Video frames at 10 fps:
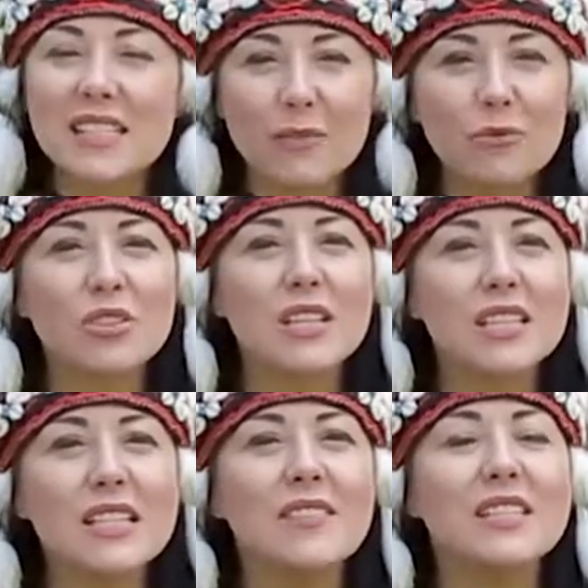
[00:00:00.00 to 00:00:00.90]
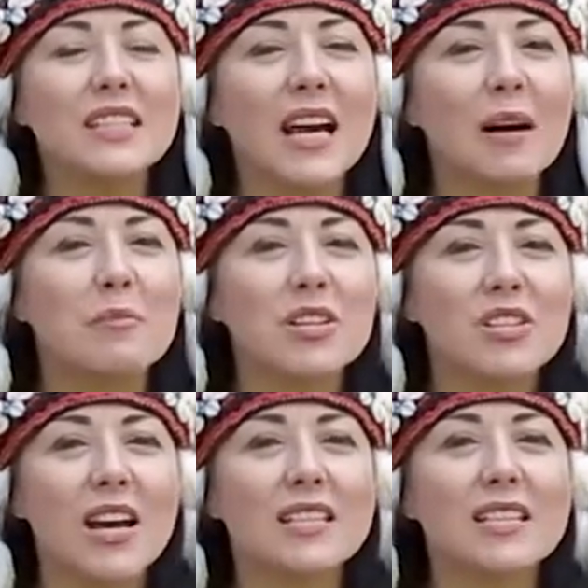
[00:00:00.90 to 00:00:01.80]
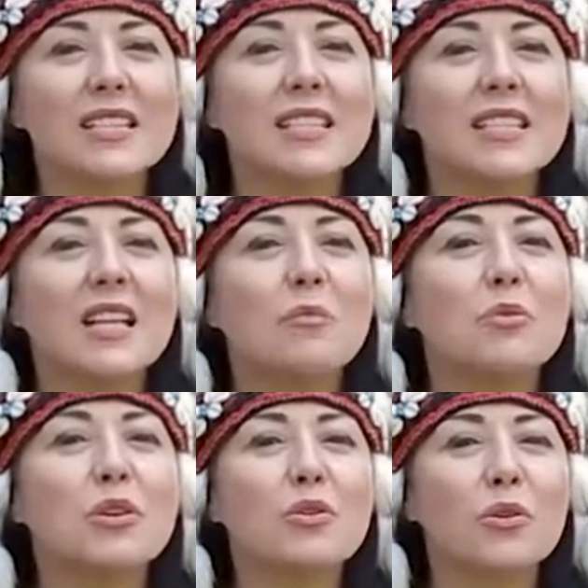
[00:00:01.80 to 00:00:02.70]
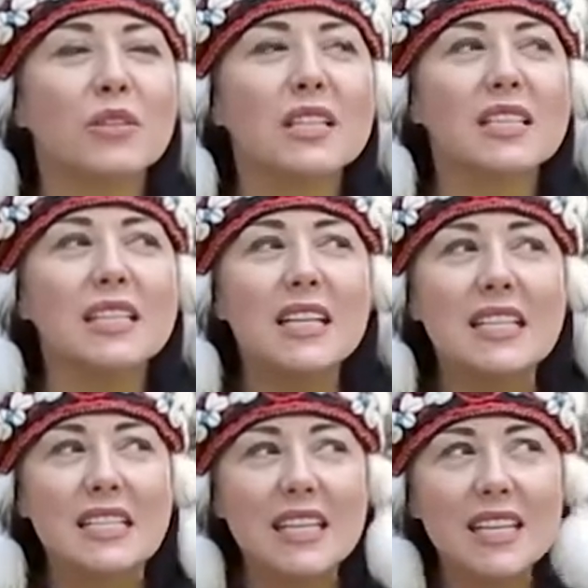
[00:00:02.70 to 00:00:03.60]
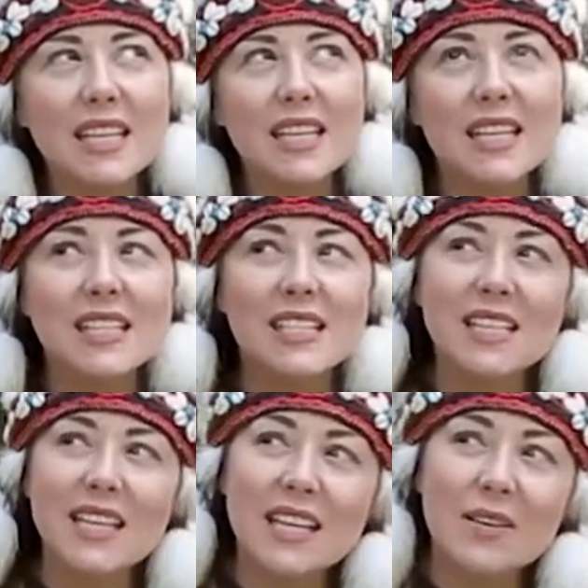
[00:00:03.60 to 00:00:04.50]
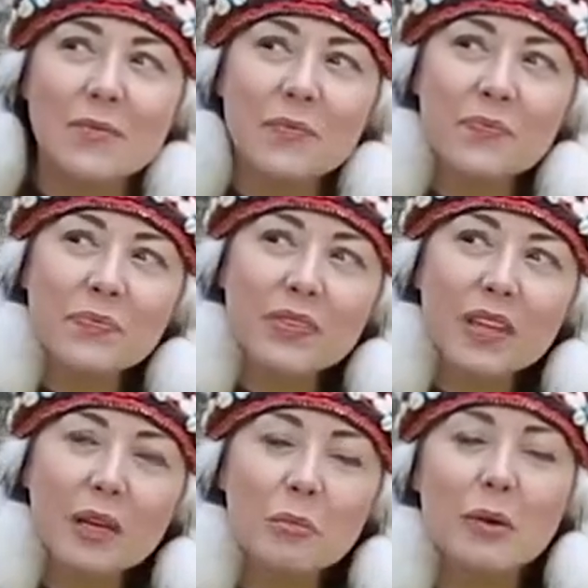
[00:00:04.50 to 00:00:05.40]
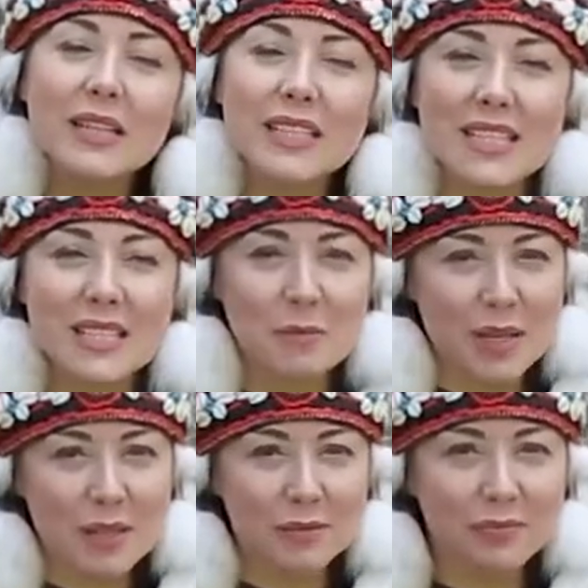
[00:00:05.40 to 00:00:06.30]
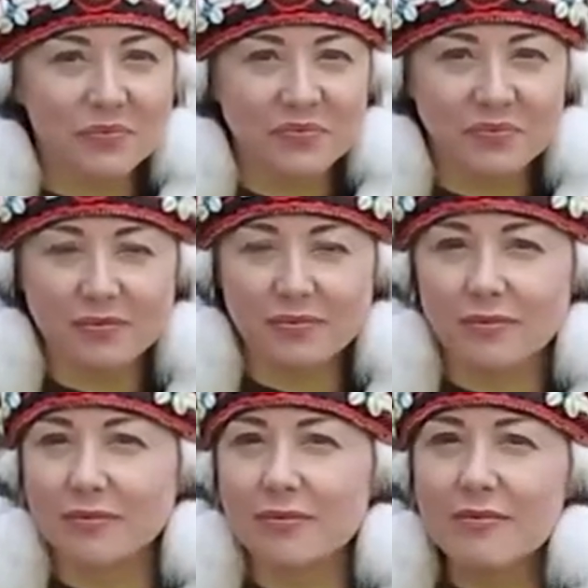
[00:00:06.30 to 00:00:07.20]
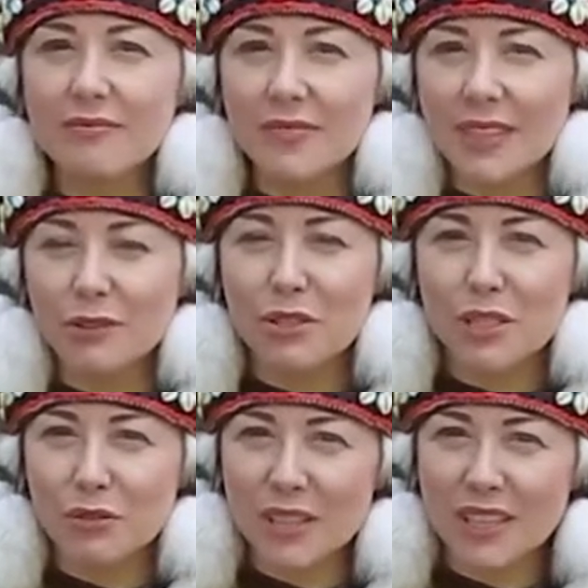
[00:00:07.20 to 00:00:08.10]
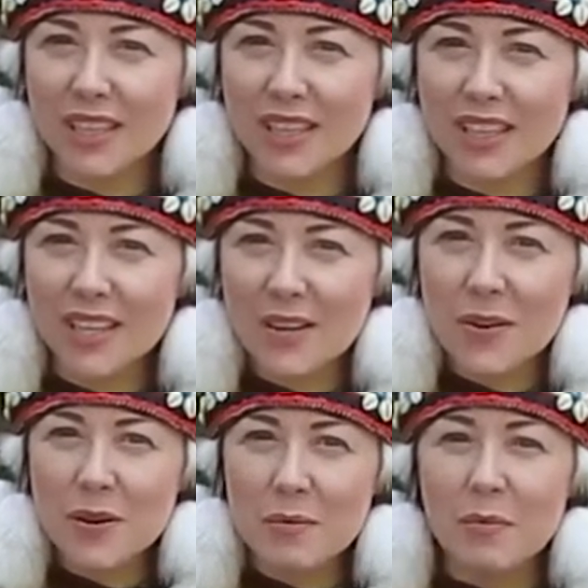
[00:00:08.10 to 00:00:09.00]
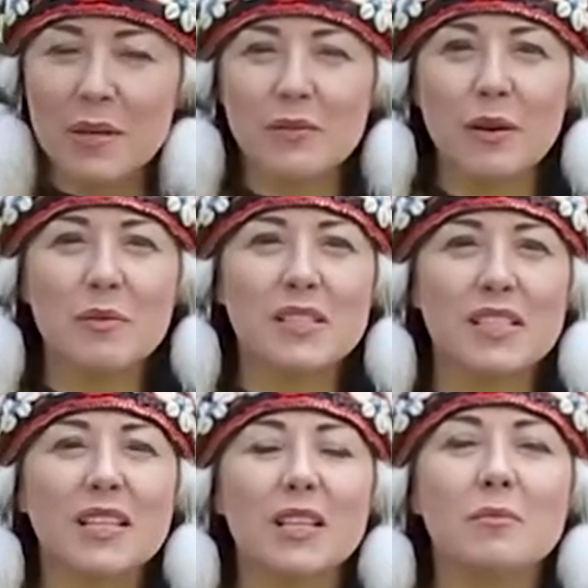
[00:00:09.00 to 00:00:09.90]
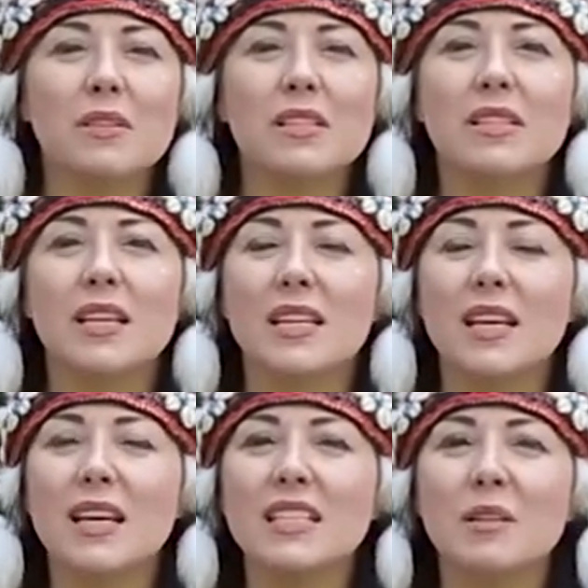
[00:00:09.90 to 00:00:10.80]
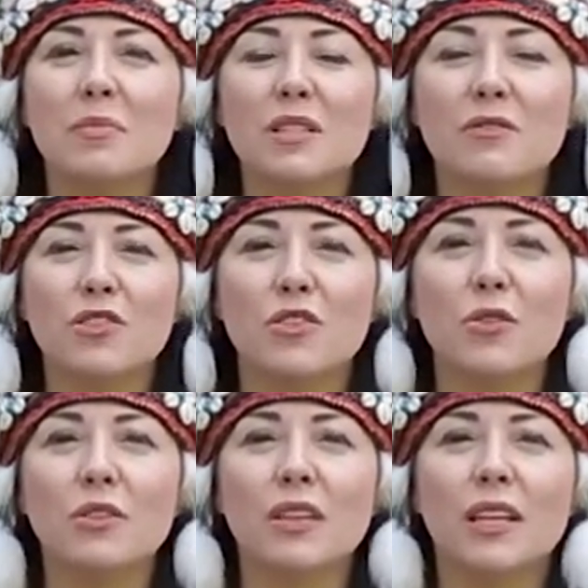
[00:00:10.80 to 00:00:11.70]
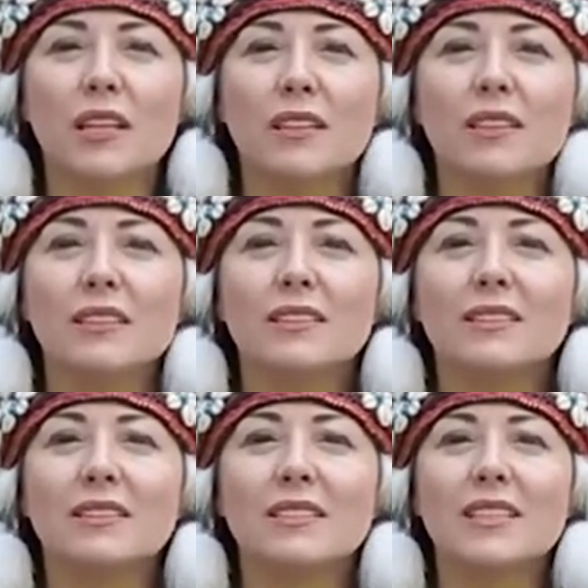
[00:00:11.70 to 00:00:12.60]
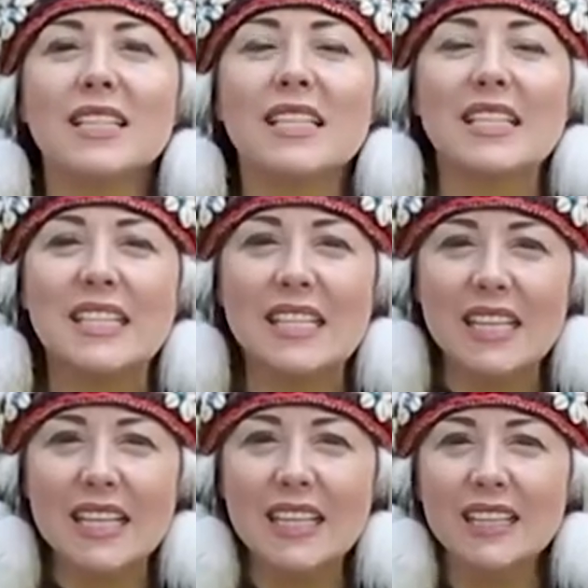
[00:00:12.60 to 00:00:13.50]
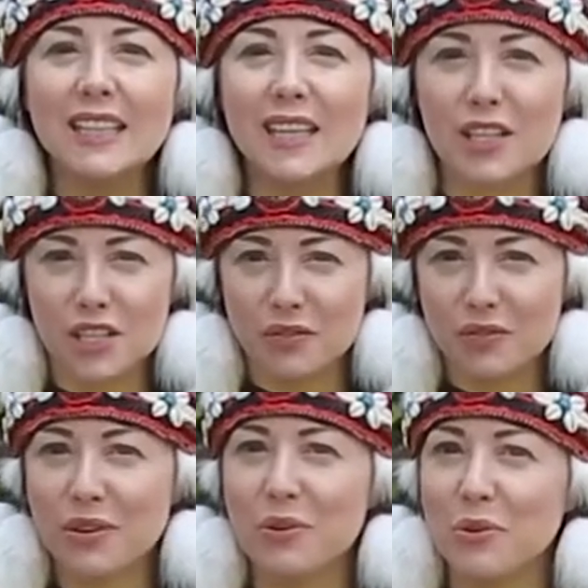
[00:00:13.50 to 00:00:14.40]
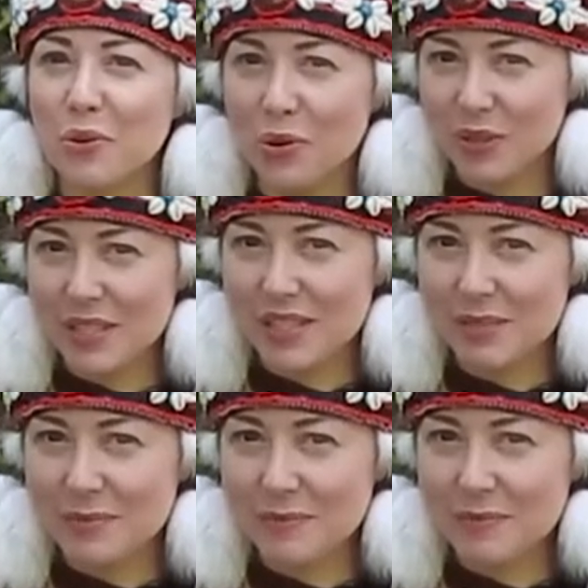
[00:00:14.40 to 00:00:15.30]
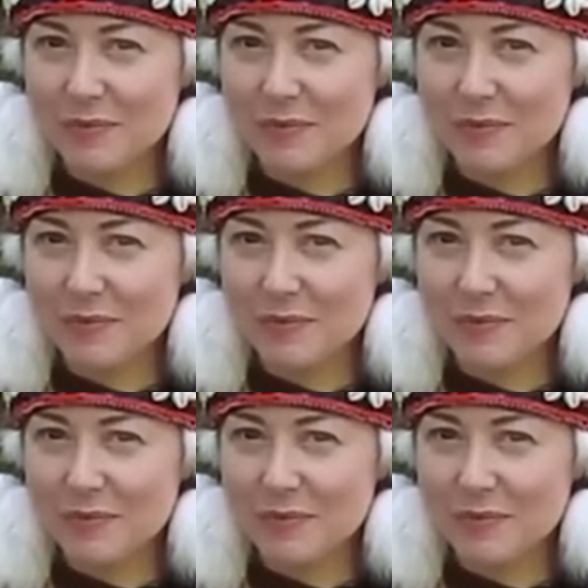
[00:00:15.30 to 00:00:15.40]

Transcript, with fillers: I hear. If you need power, always turn to the power of nature, to the power of the elements, to the power of Mother Earth. Today, you and I will do a lesson on the